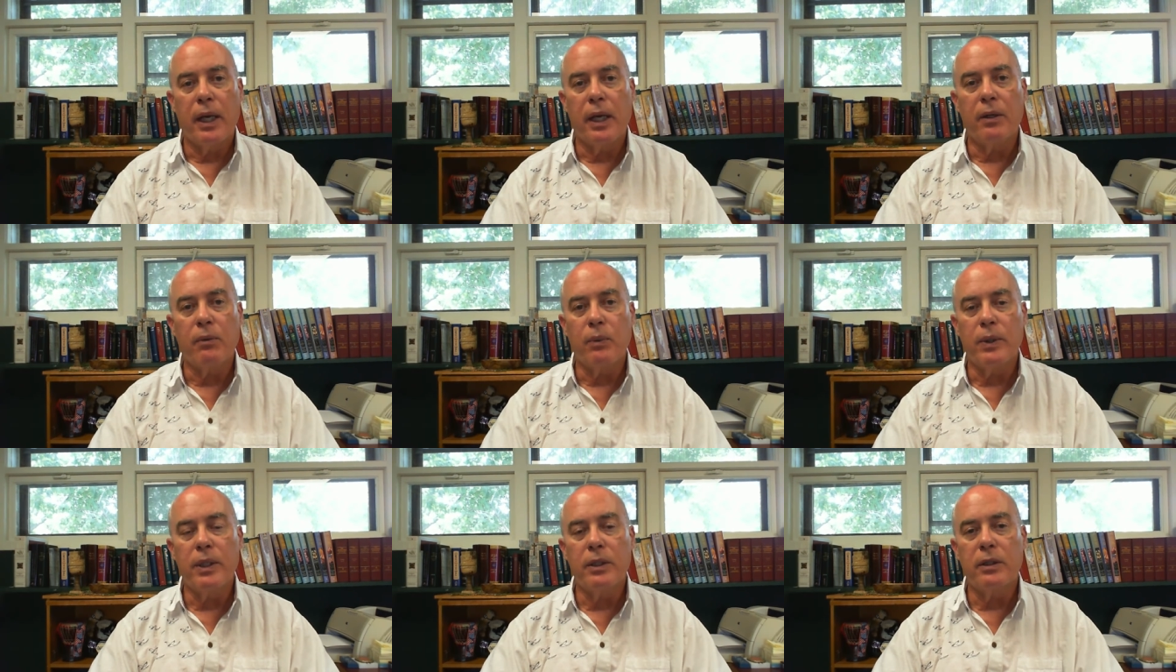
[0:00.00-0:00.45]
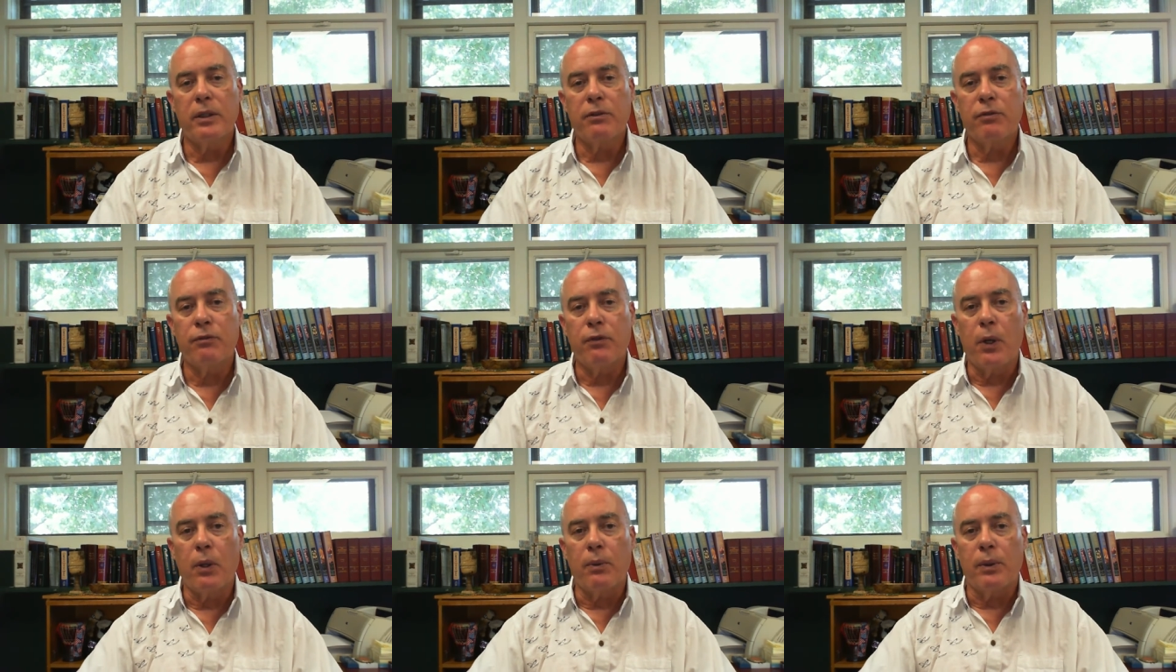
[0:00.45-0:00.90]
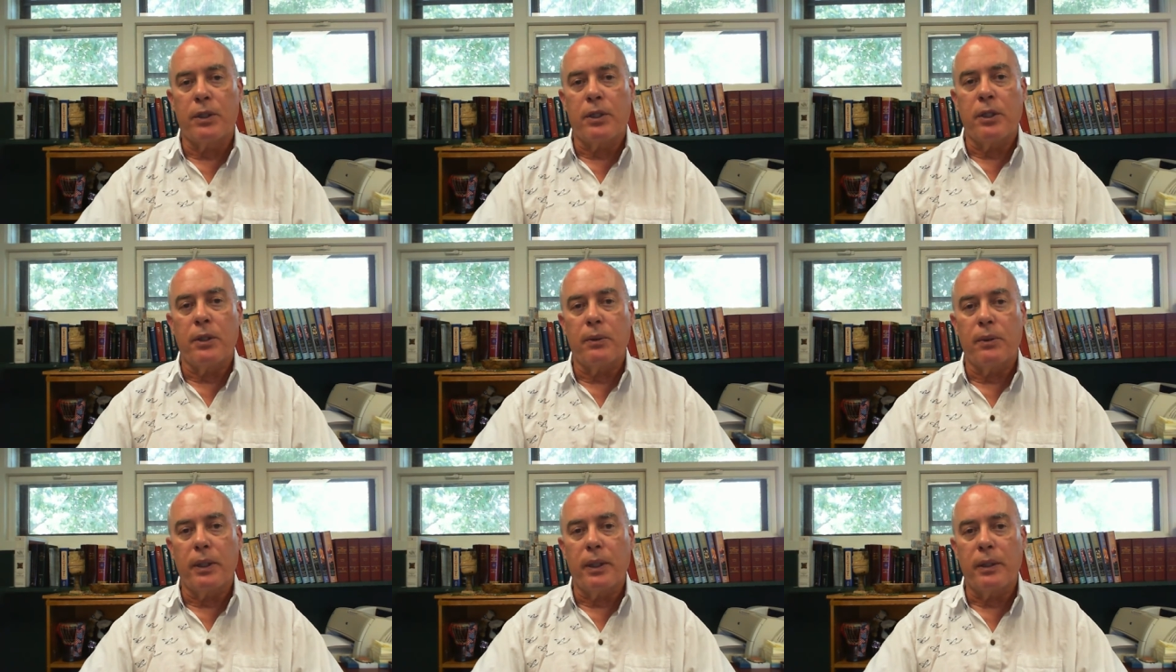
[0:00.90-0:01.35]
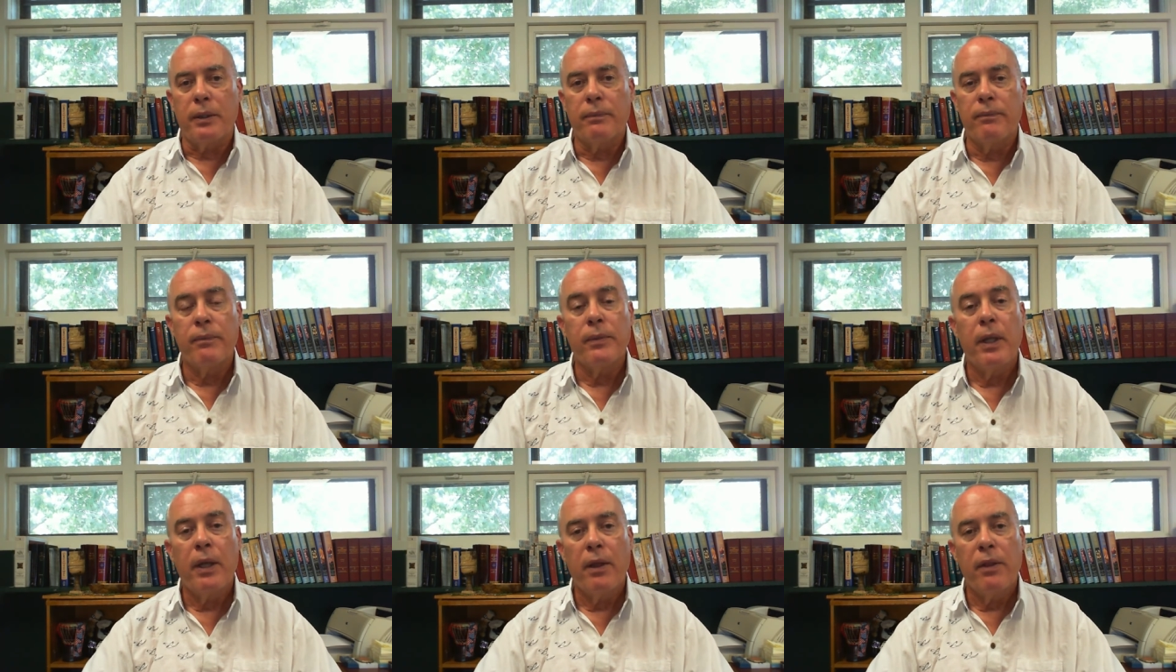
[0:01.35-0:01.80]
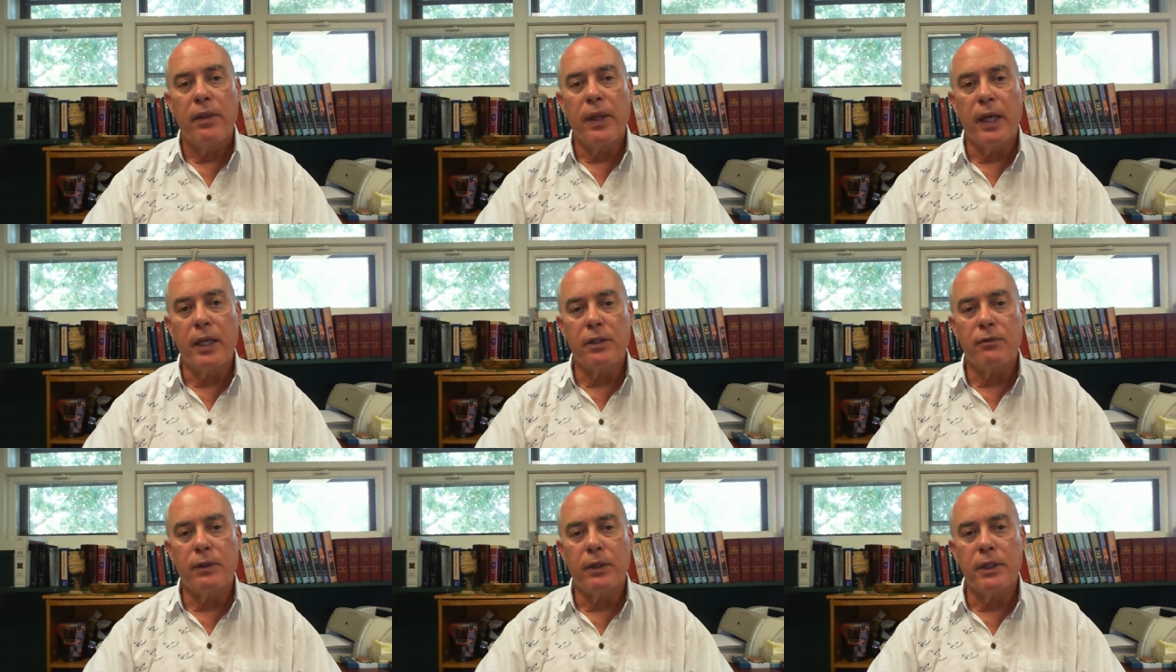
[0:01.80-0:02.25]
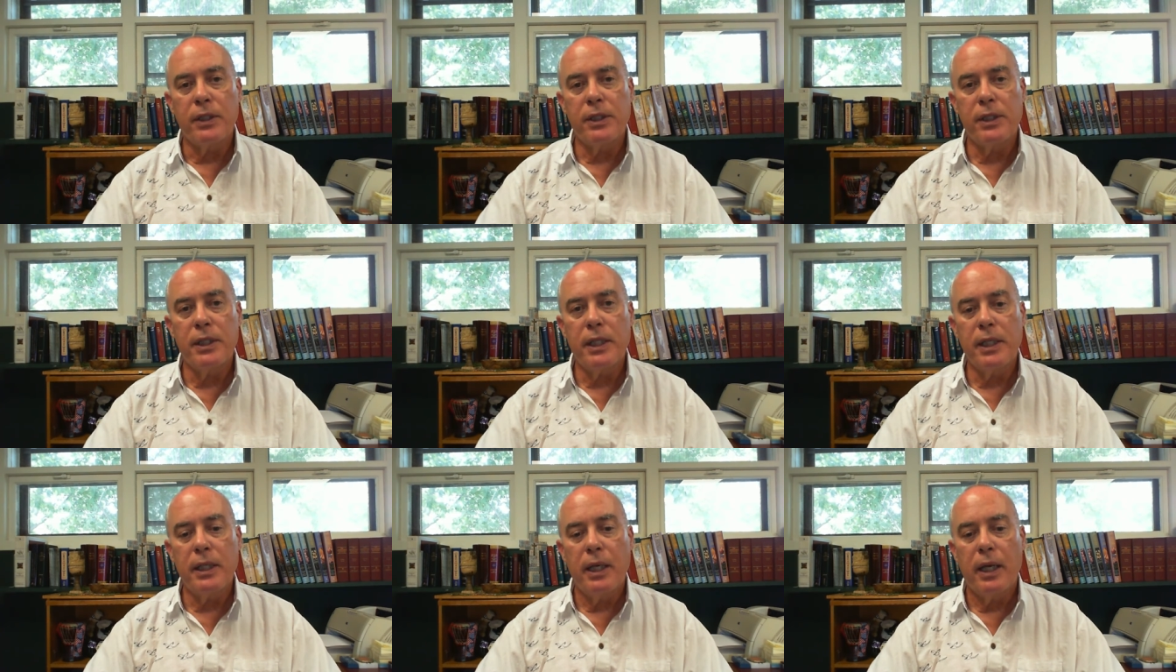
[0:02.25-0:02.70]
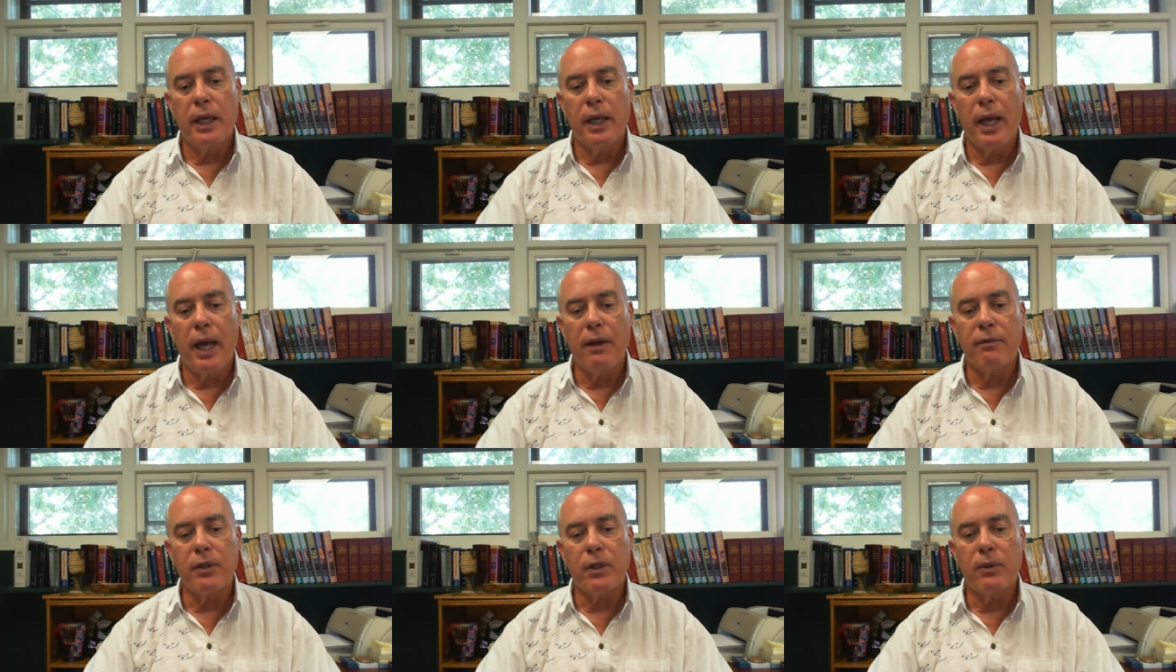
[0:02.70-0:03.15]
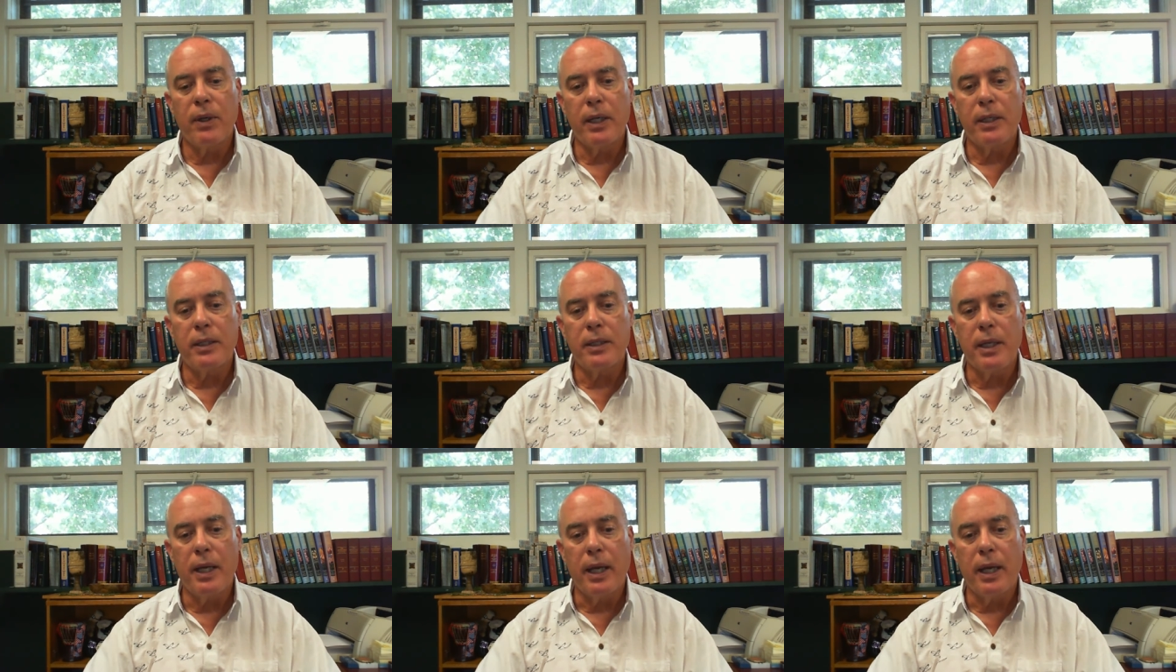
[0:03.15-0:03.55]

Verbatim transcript: and we look forward to it. Thanks for listening, and have a great